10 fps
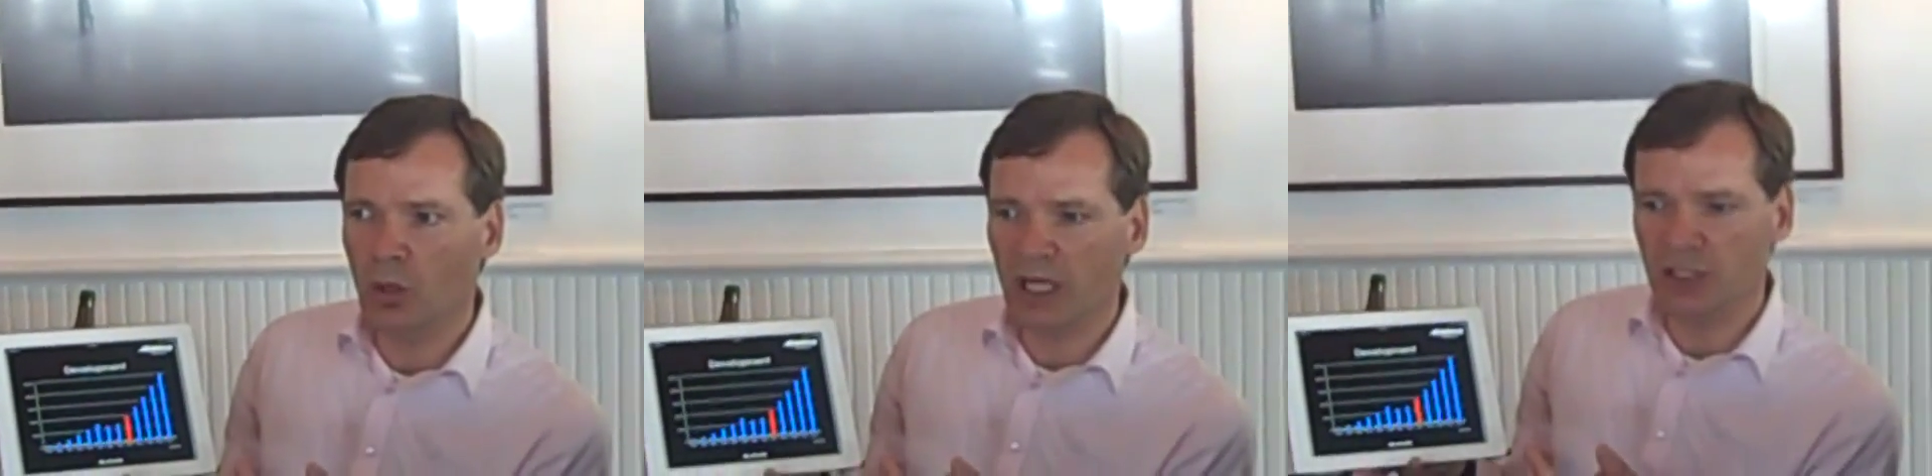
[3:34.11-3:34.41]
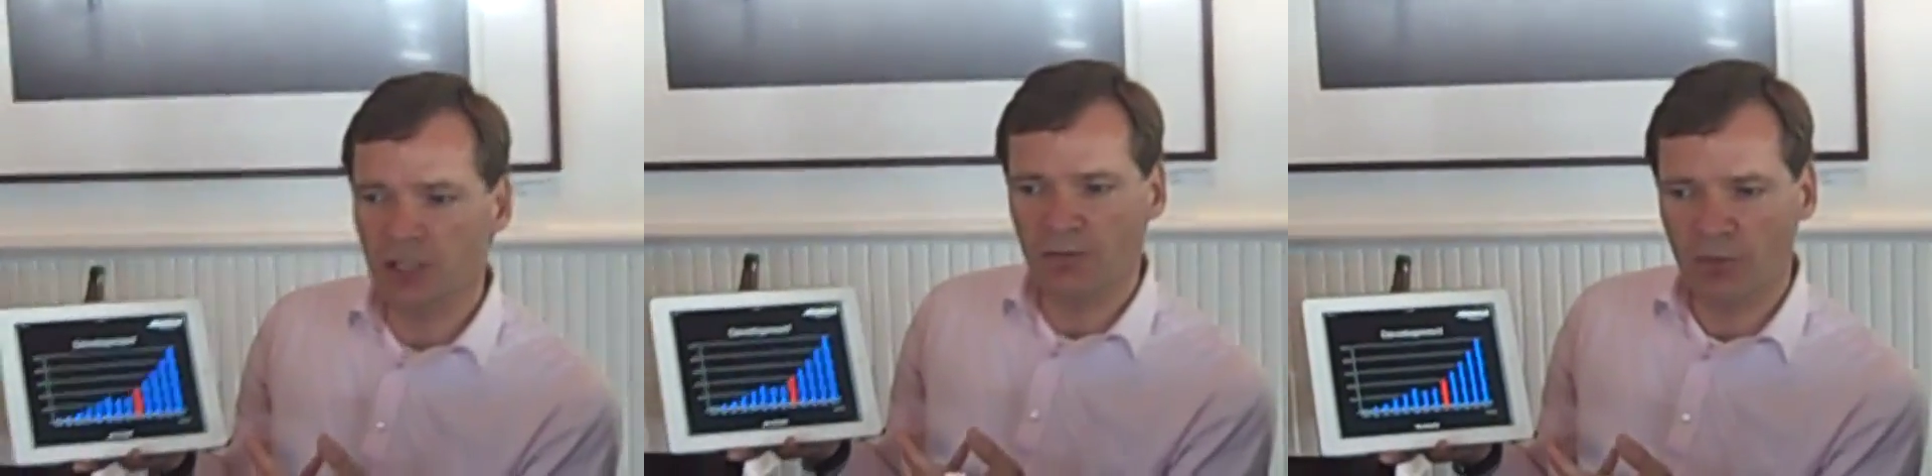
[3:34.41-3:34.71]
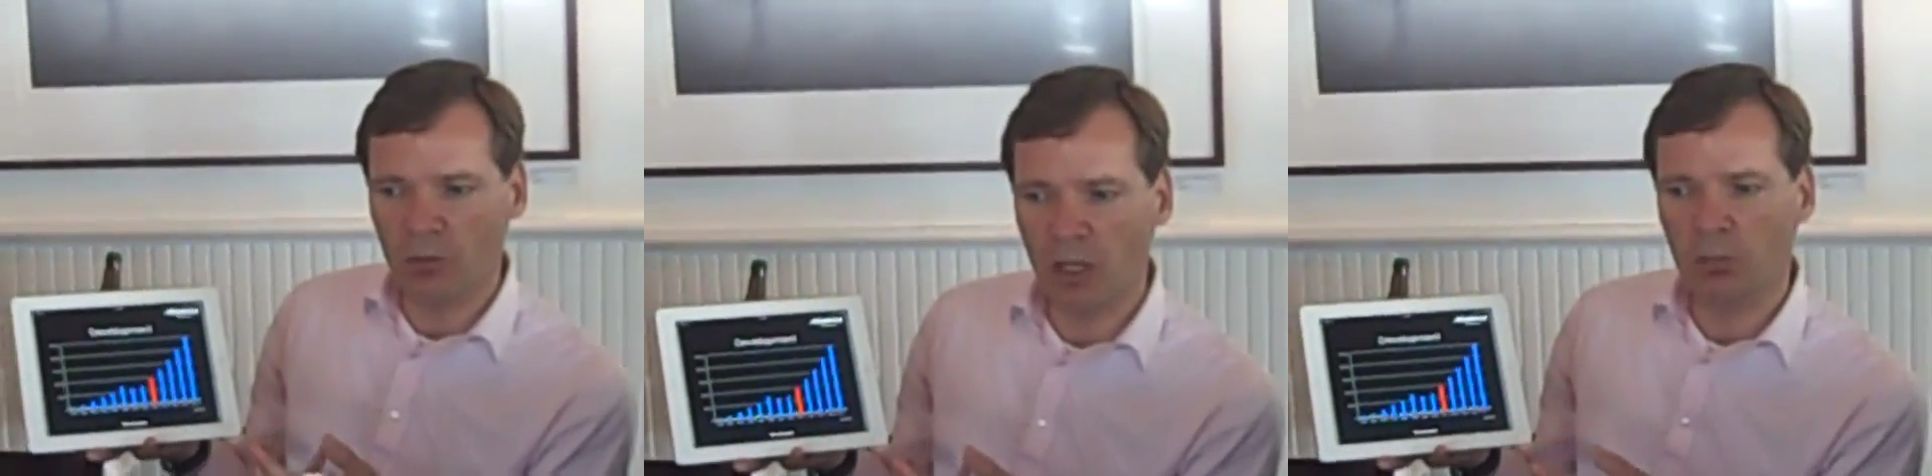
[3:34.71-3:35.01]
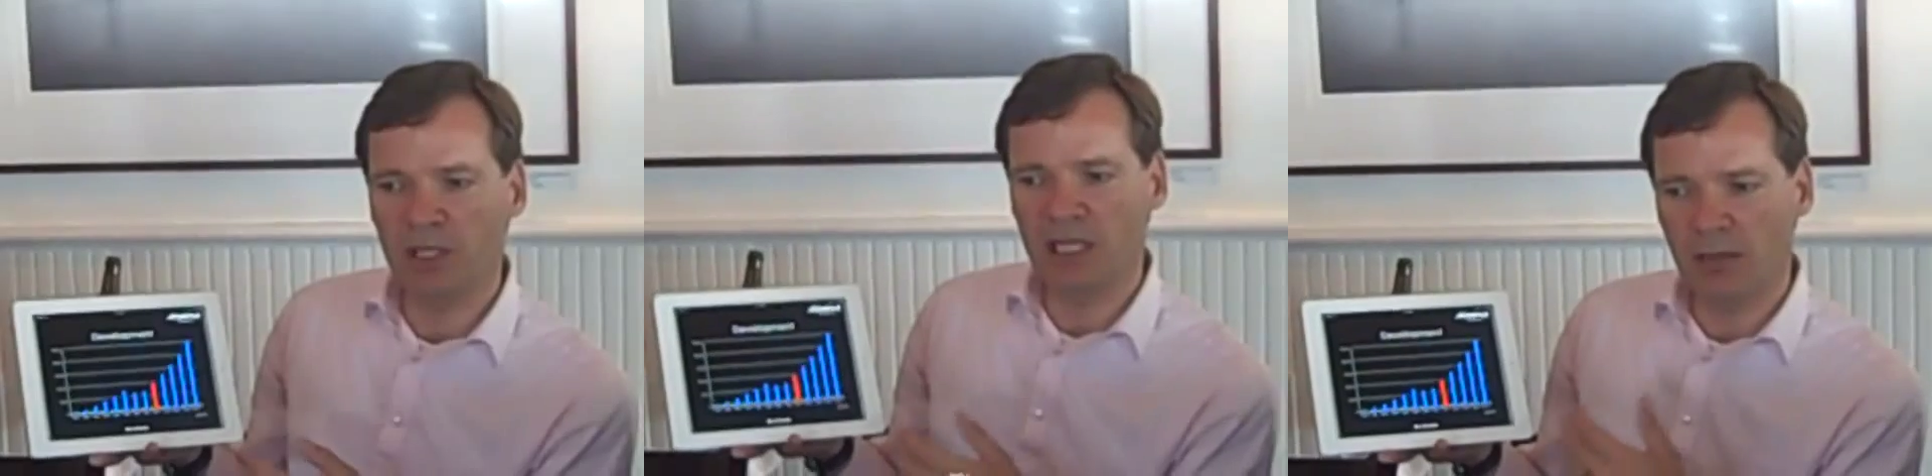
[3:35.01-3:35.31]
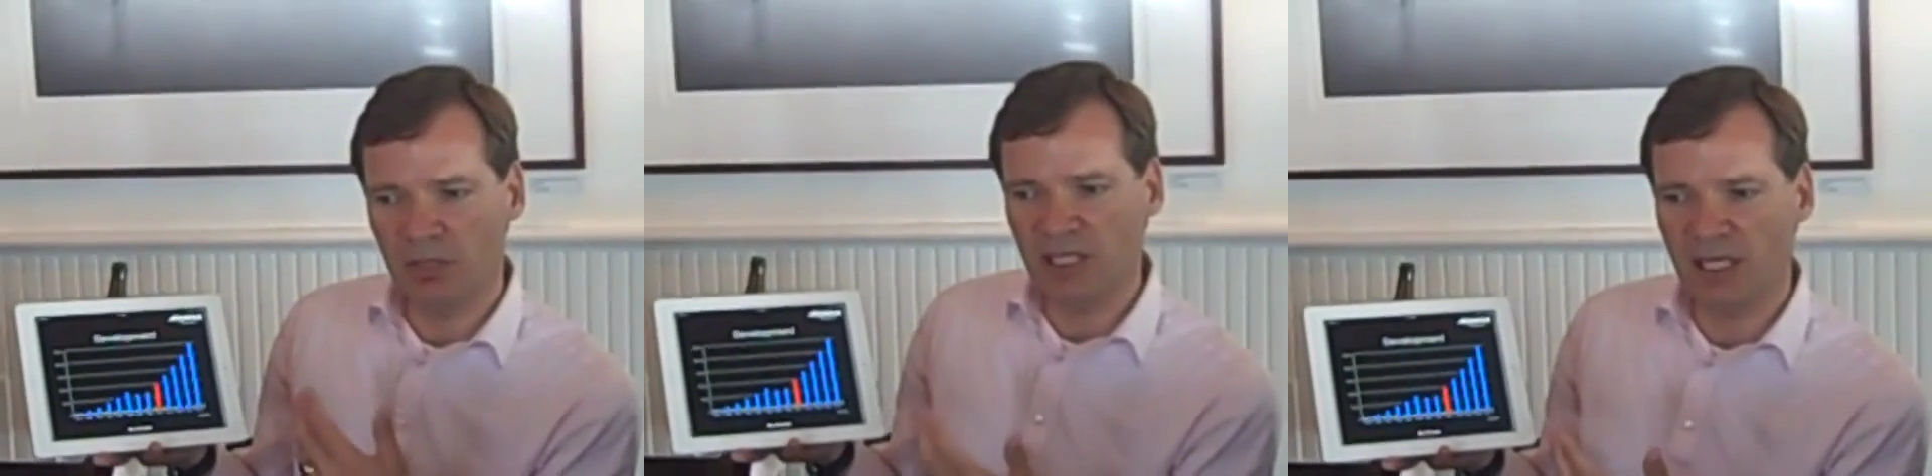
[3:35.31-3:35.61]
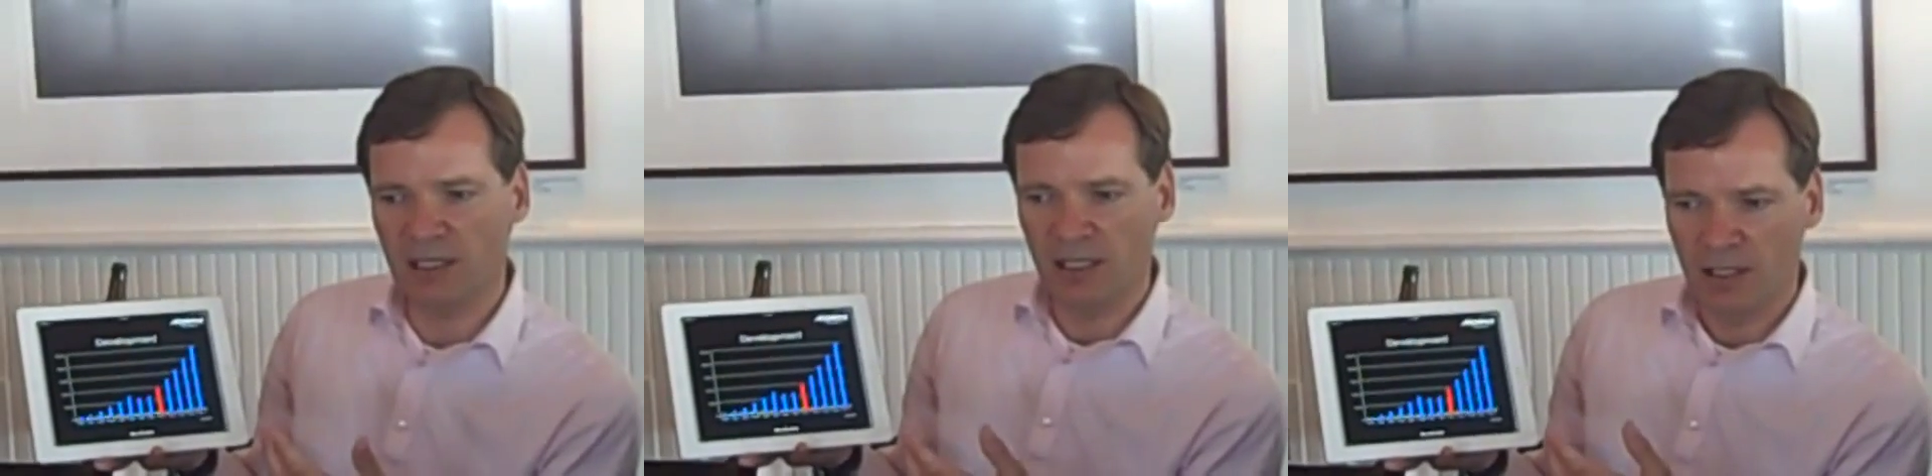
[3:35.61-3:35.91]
collection from Alpina, but then